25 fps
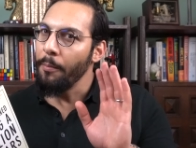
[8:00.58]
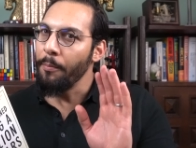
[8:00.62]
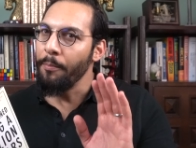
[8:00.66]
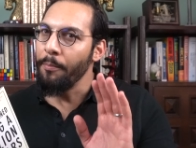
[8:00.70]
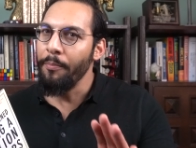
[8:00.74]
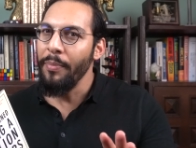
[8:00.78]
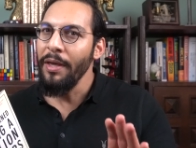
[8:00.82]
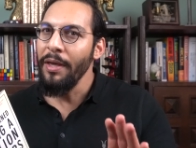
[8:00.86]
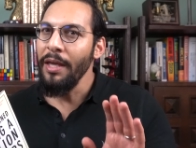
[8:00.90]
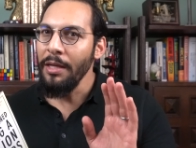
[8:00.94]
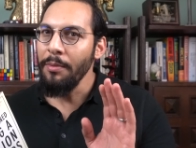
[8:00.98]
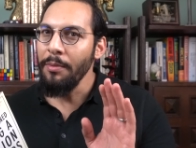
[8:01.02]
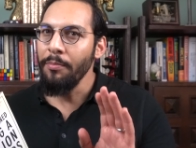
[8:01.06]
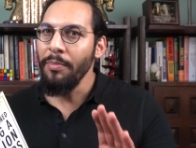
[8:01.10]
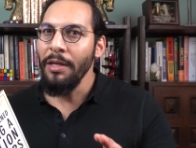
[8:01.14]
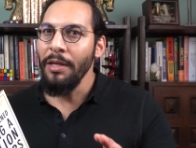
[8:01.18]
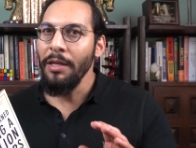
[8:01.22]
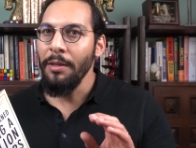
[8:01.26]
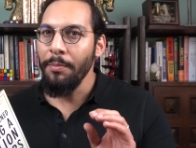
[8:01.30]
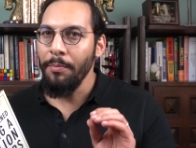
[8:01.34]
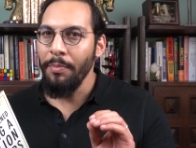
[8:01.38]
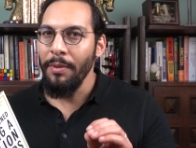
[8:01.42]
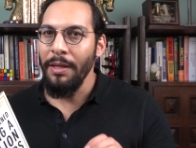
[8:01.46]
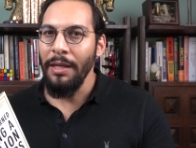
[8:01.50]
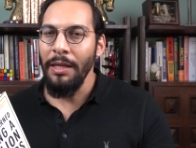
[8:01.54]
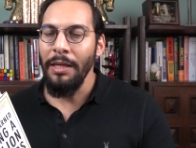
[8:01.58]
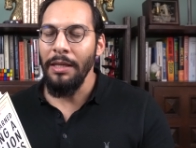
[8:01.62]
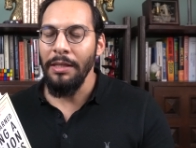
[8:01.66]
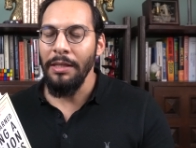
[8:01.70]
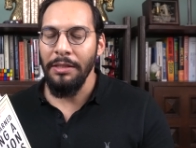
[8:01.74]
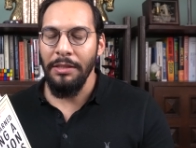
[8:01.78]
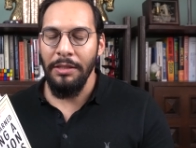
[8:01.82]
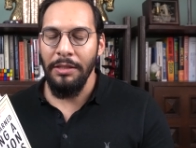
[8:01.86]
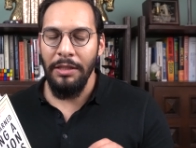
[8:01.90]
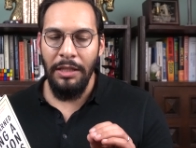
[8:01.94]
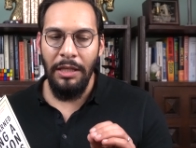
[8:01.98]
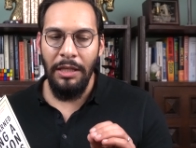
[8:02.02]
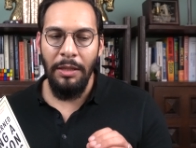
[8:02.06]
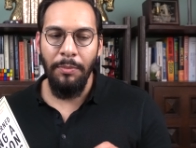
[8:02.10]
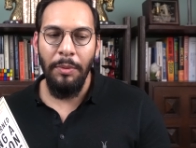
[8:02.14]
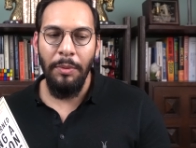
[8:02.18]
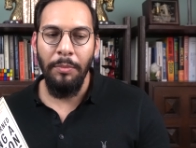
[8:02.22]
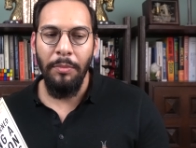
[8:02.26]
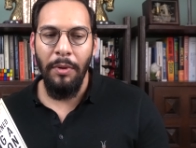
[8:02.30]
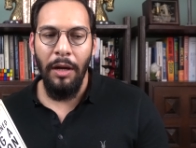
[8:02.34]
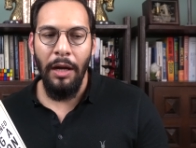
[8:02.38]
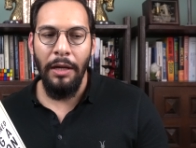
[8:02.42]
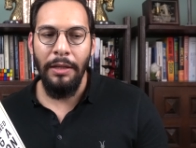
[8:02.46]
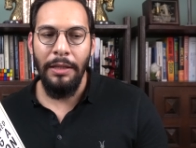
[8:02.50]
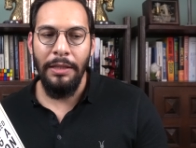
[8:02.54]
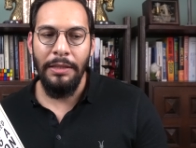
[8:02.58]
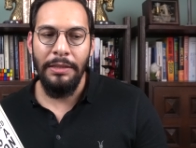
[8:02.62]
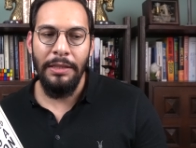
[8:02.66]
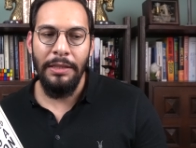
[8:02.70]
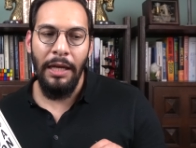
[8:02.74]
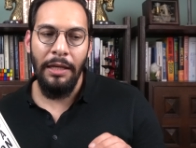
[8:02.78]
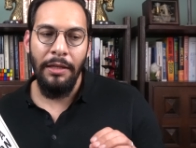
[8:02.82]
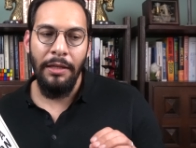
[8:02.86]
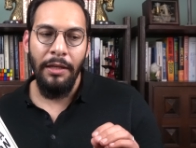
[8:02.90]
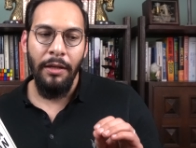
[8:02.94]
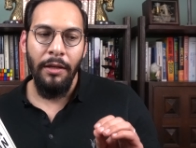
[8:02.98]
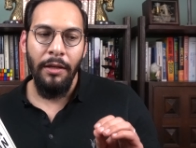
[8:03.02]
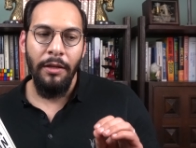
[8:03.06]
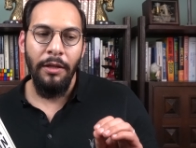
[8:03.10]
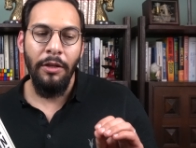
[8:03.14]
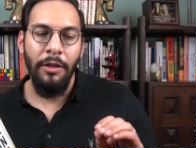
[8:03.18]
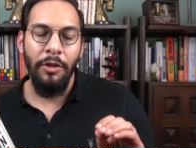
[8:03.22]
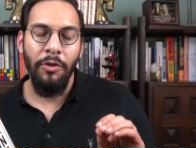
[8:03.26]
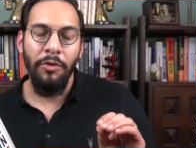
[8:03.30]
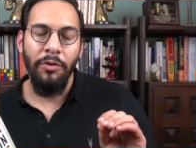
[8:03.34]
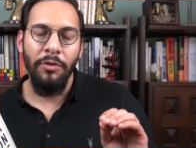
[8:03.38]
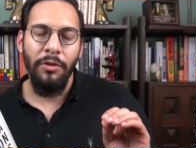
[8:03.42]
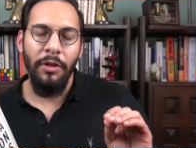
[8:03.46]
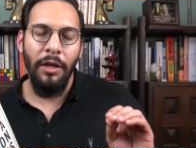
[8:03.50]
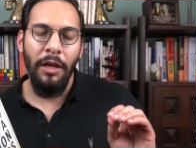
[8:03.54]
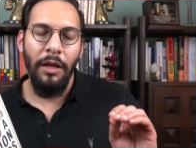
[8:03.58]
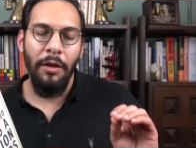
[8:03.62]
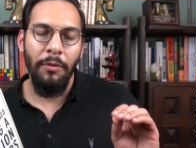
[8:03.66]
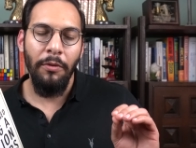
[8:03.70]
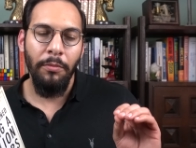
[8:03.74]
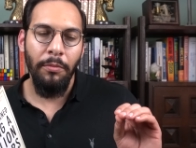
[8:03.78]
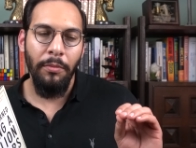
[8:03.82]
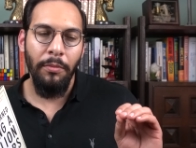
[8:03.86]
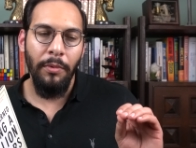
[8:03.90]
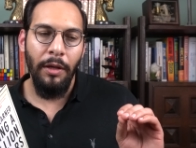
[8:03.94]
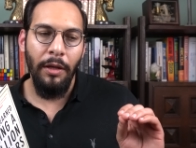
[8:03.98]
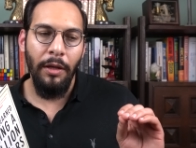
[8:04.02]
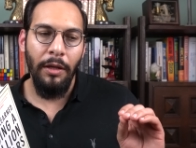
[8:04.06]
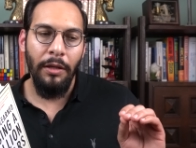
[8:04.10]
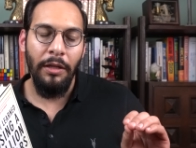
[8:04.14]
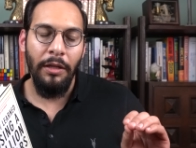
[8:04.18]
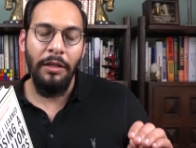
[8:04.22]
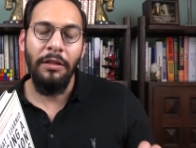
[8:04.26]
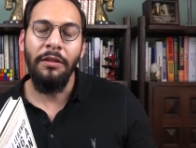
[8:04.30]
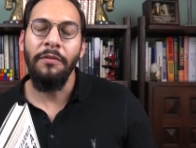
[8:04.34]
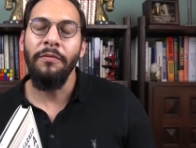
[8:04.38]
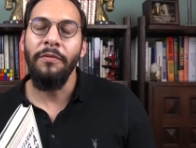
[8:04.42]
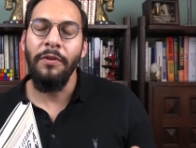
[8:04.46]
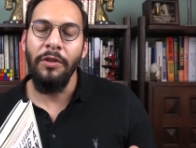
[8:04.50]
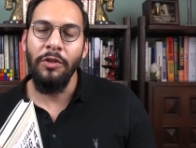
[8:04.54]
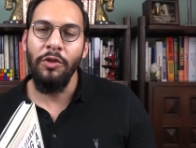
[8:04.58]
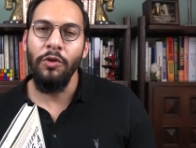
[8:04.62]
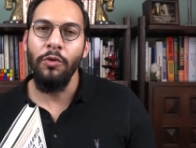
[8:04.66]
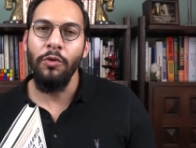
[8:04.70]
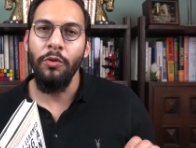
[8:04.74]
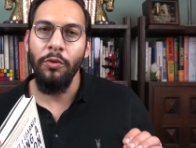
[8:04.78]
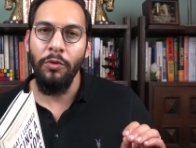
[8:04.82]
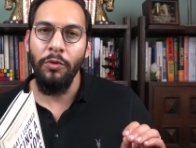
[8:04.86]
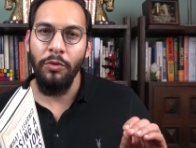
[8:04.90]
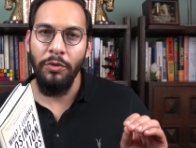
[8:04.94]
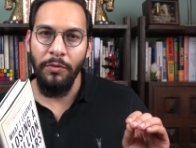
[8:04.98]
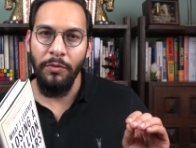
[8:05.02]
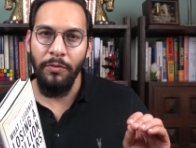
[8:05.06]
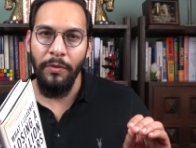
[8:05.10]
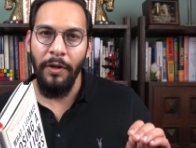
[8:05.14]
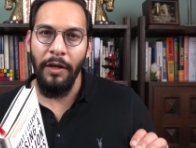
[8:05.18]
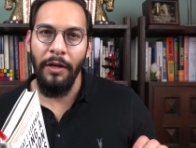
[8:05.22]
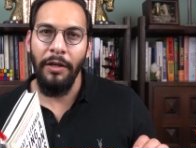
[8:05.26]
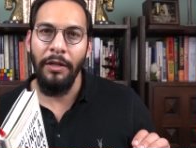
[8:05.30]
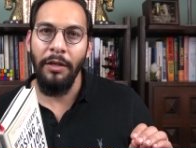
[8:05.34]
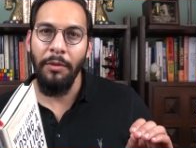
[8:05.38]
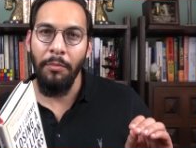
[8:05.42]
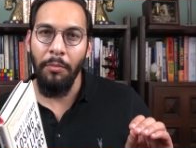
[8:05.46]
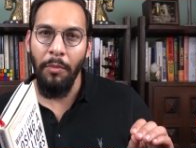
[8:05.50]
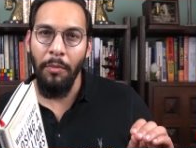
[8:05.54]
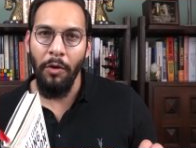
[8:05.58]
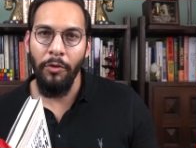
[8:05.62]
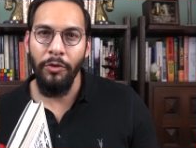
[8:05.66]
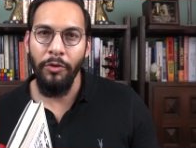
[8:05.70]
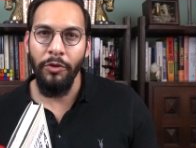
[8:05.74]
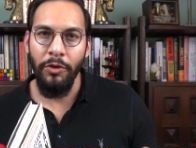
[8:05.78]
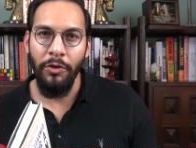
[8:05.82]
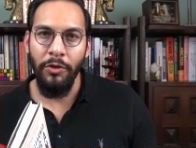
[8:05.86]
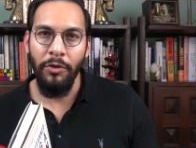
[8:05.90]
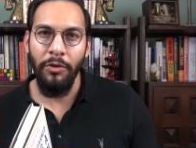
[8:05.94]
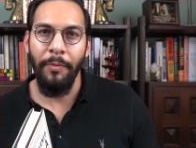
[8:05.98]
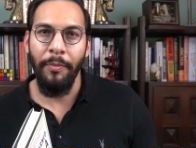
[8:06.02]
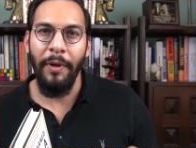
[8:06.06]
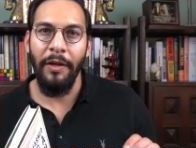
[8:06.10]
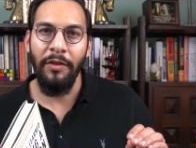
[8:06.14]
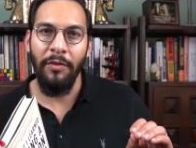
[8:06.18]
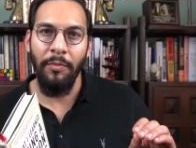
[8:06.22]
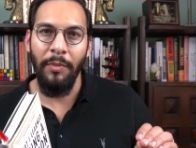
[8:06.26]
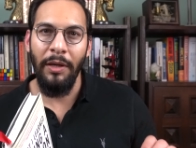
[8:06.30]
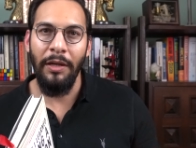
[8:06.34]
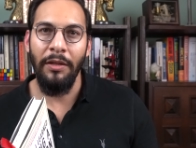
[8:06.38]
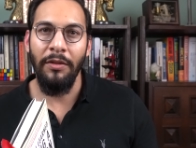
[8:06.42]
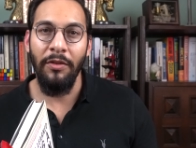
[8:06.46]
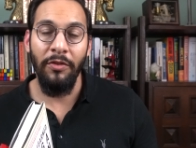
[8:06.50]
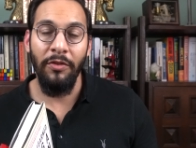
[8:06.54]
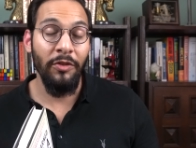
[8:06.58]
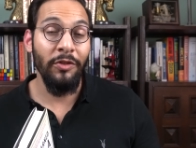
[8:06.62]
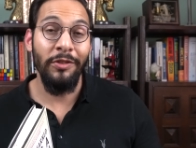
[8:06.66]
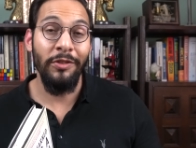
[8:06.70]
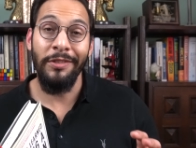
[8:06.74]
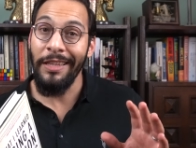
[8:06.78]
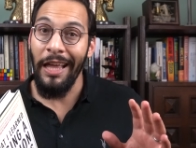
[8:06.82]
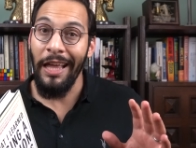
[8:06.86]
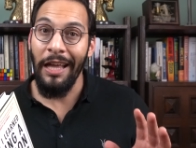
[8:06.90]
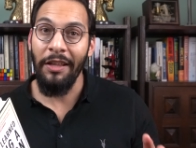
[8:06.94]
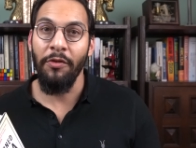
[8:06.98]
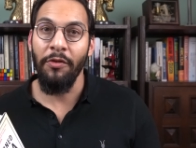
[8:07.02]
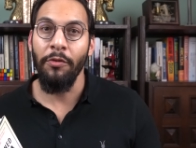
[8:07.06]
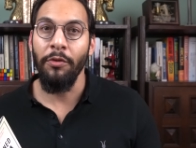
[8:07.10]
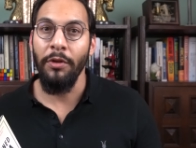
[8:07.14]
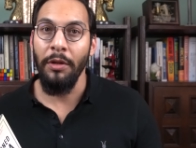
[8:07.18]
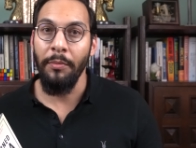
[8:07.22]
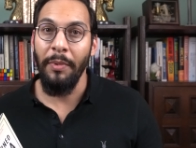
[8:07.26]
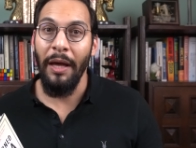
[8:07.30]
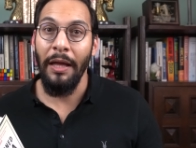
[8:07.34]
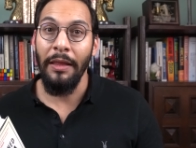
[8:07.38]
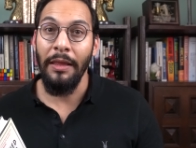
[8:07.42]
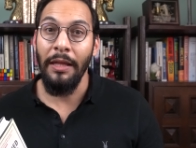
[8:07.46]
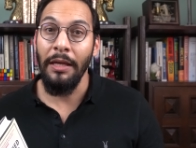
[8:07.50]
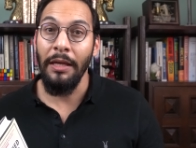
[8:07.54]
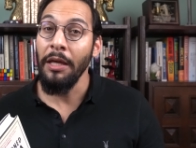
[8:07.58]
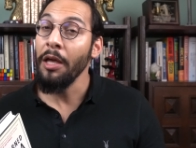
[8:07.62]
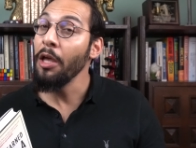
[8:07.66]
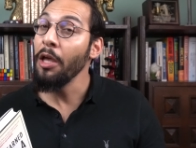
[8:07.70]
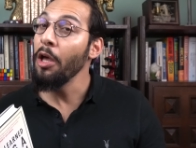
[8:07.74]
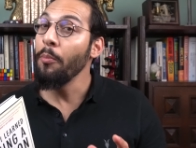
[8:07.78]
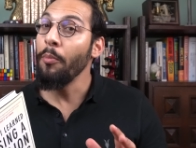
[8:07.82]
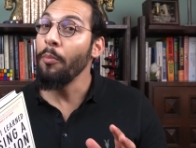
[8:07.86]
big, big piece to keep in mind is that, you know, a, an individual who's very emotional about to make a decision, that's a really bad thing.